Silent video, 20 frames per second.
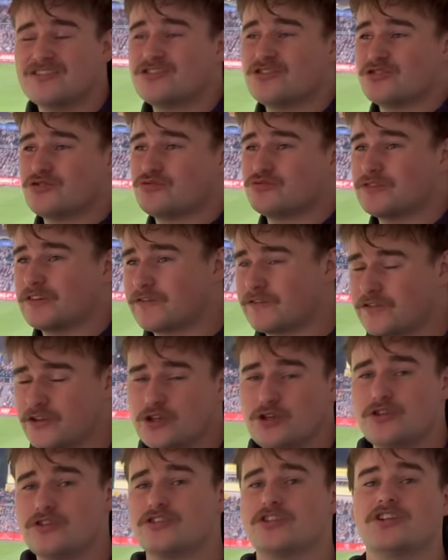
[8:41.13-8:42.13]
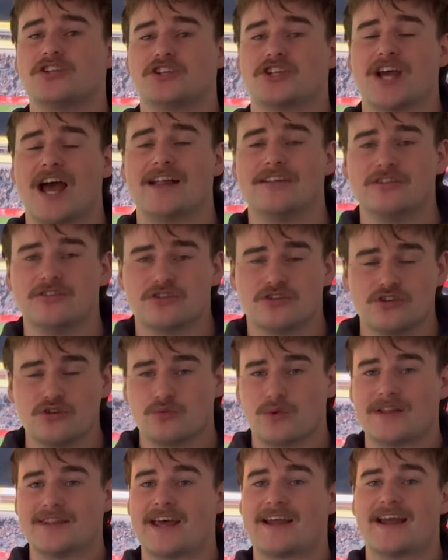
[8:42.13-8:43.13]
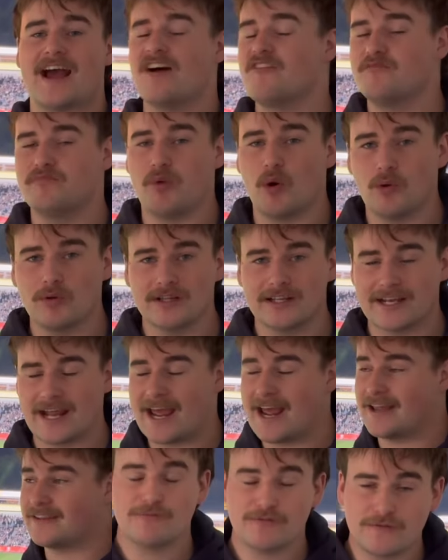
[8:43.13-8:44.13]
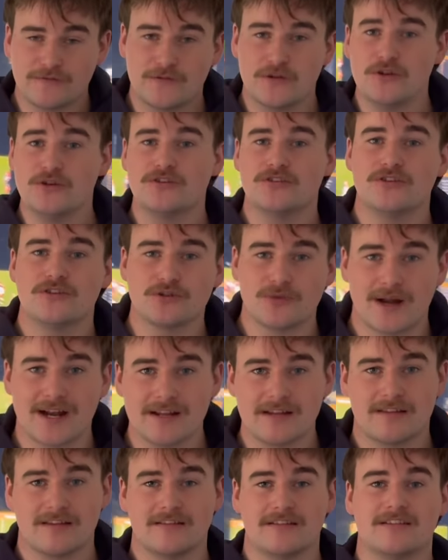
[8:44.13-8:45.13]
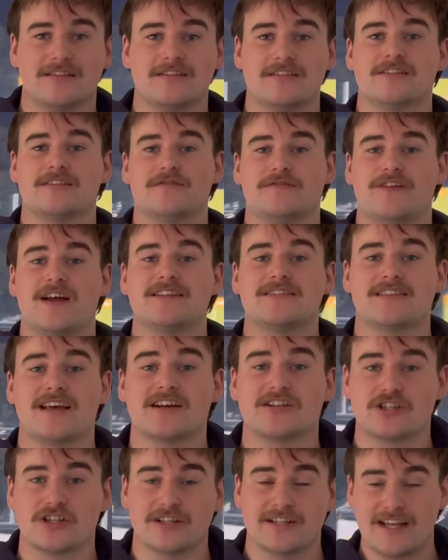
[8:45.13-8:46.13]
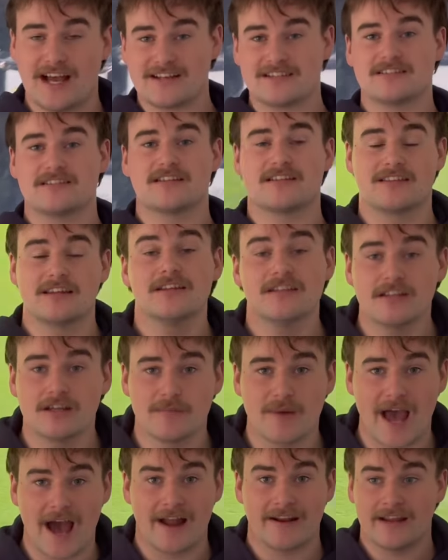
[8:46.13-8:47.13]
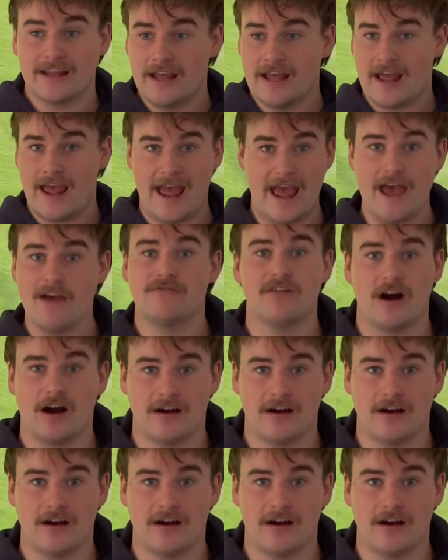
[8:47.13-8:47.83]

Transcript: just refuse to challenge you when they have ball in hand. They refuse to do anything that the defense actually has to think about. Ever.